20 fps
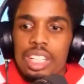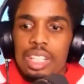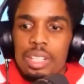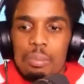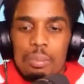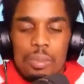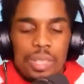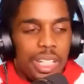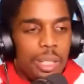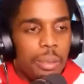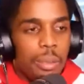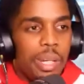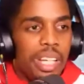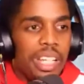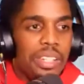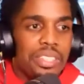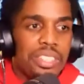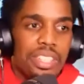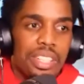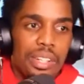but everybody
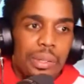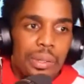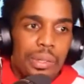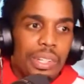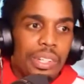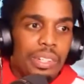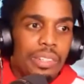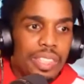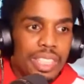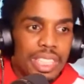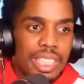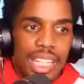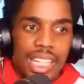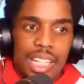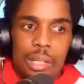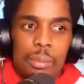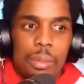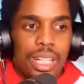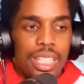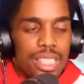else is a little nervous. Like
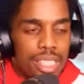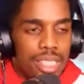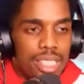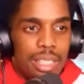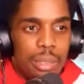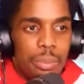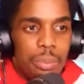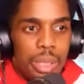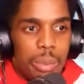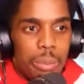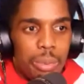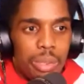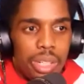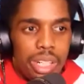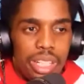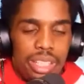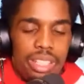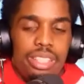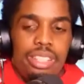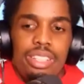everybody, this is their big break.